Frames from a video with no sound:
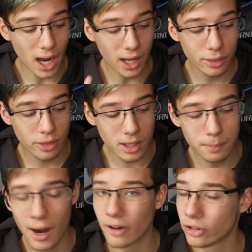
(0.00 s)
I
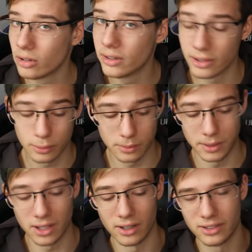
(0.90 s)
think partially this was
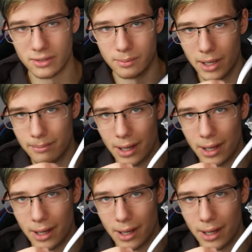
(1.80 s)
because of my